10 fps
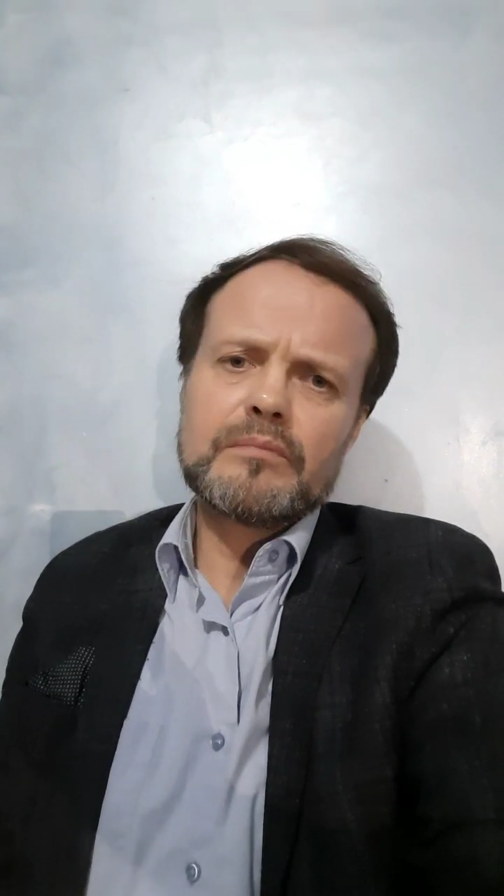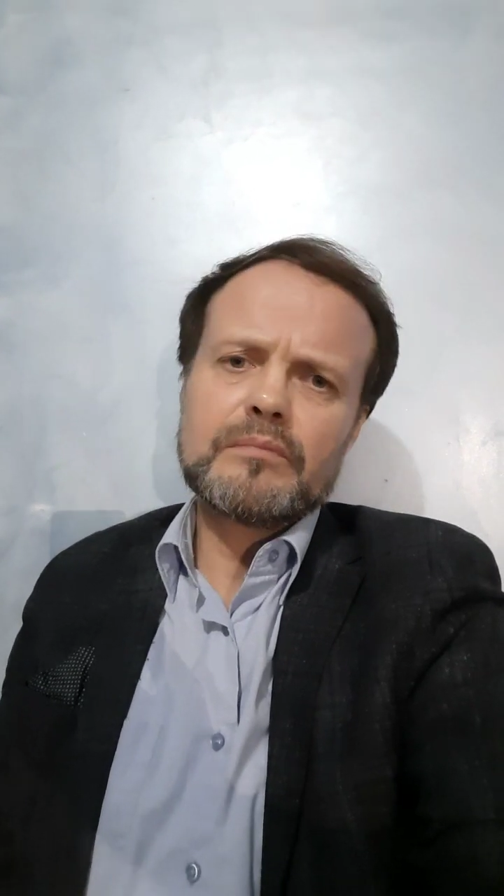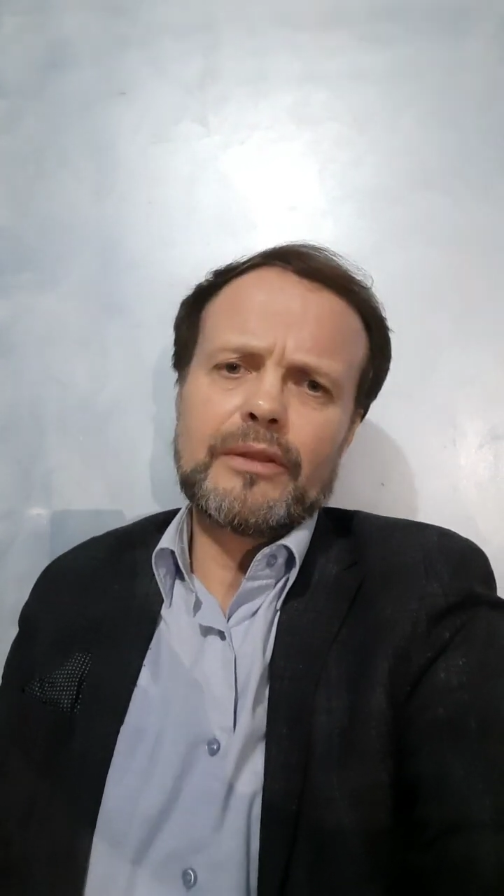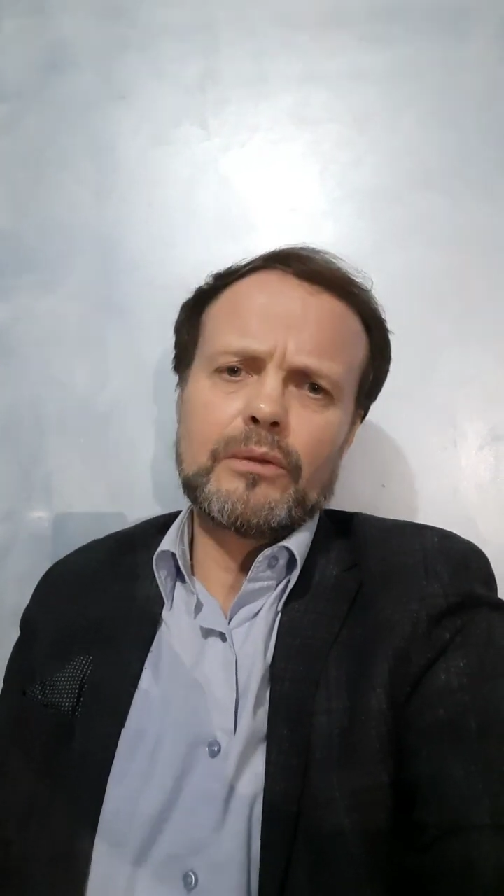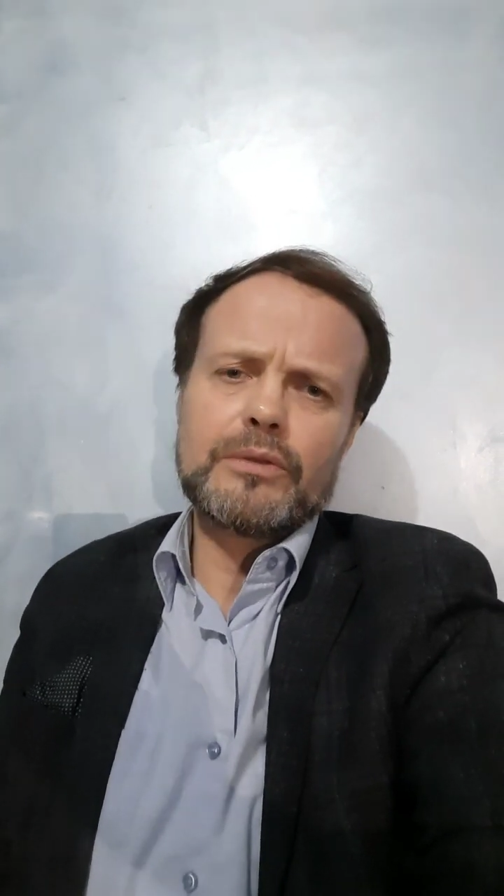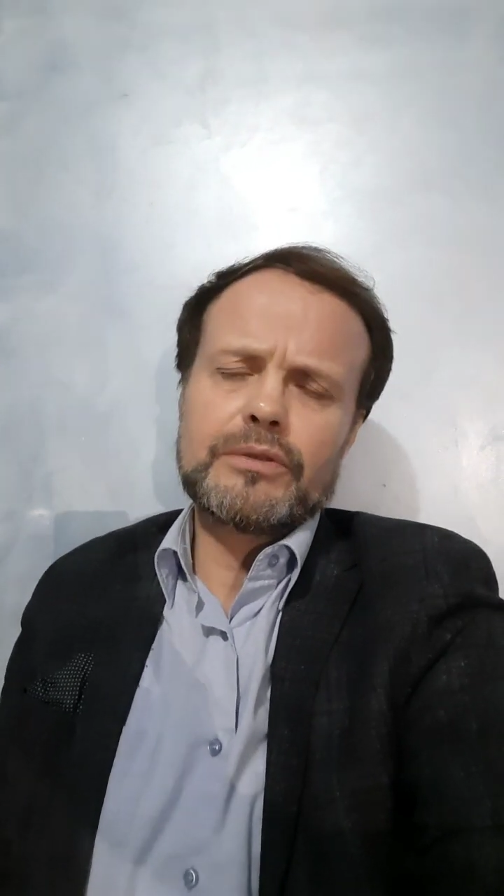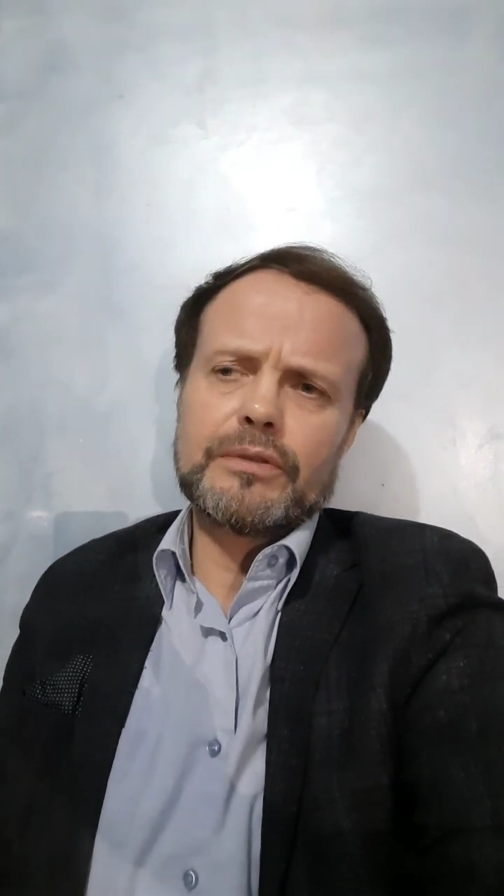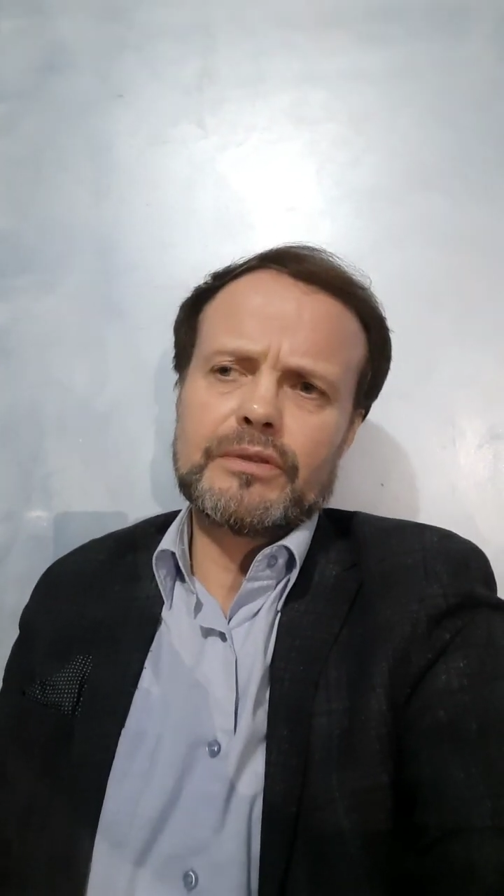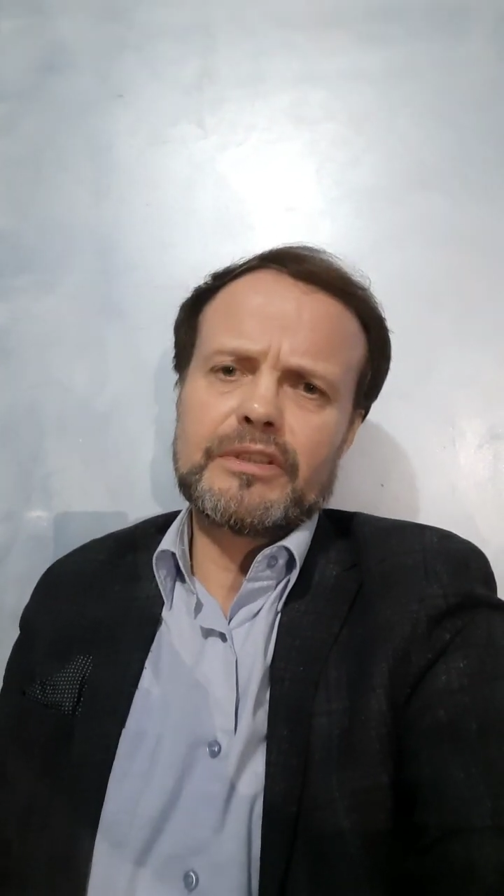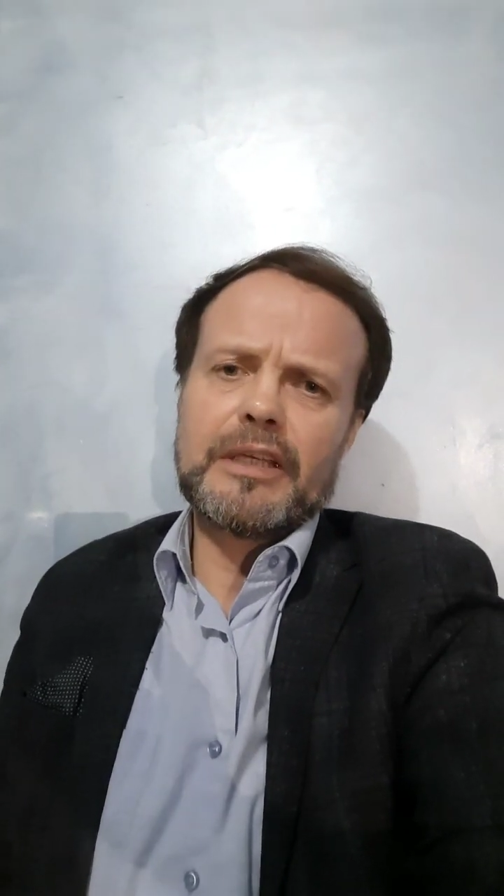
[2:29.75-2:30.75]
by those
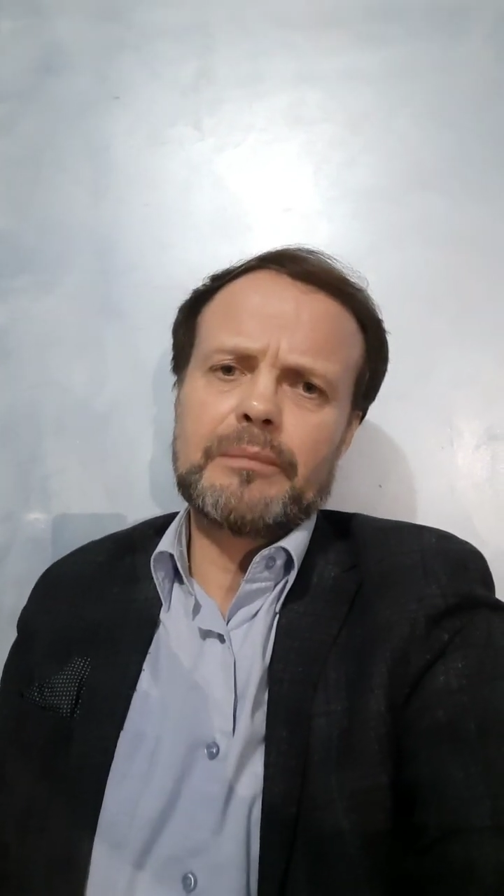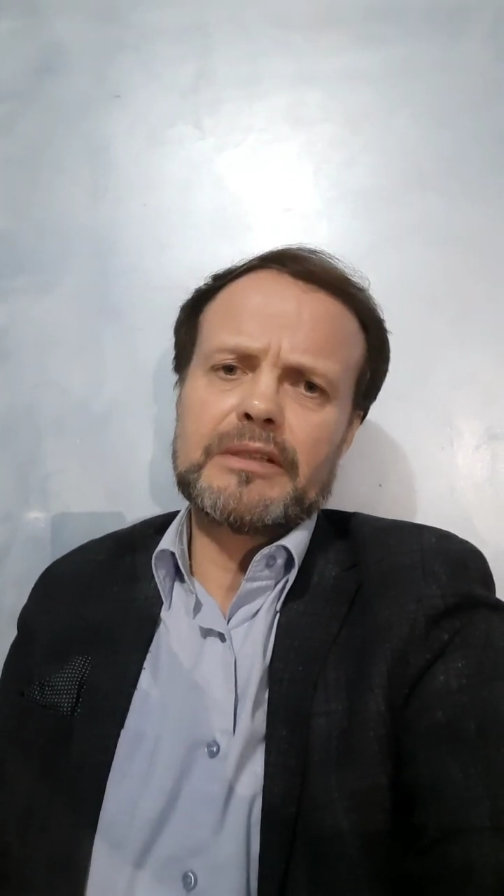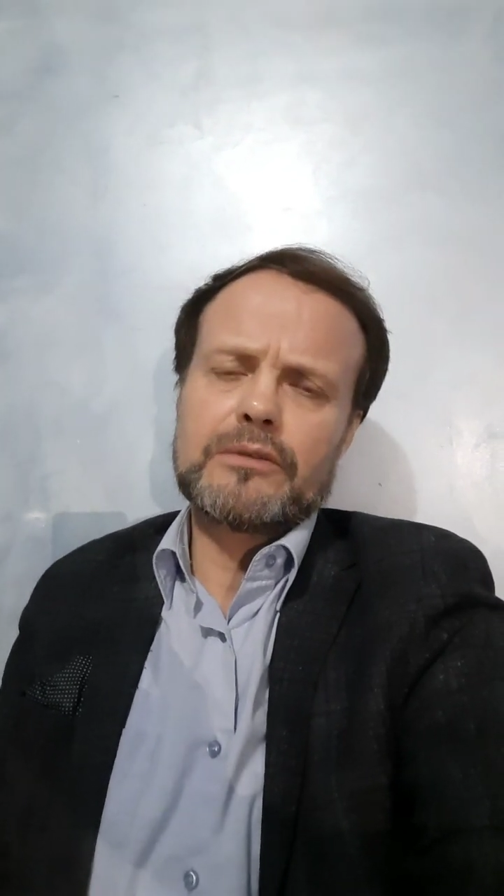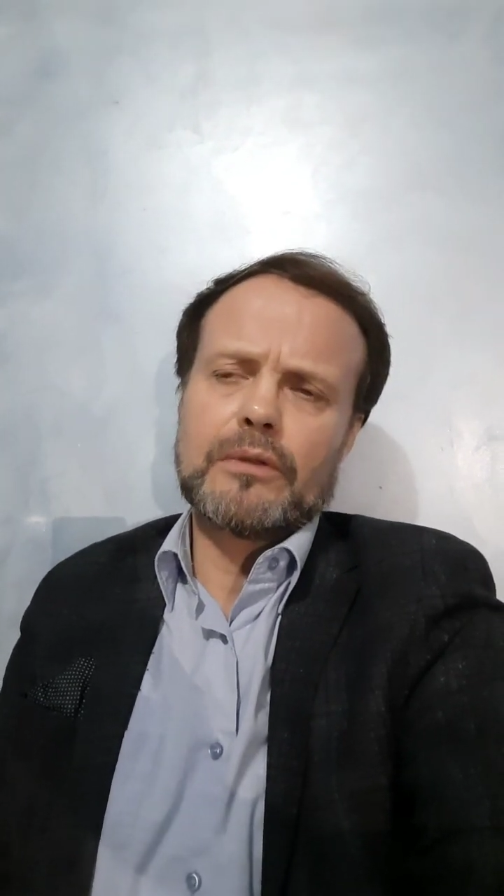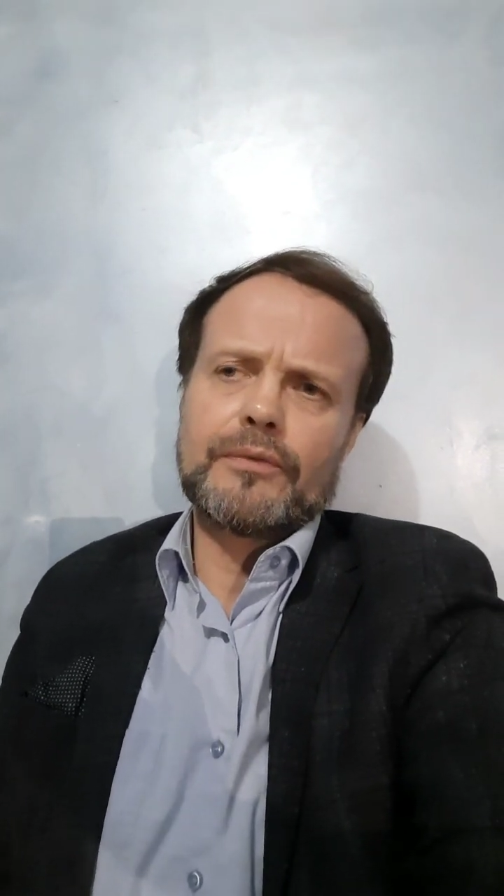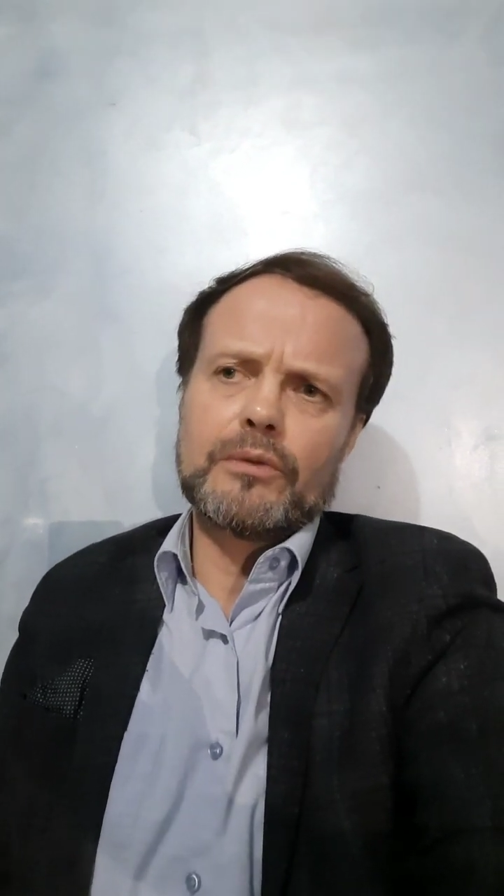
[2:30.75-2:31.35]
statements of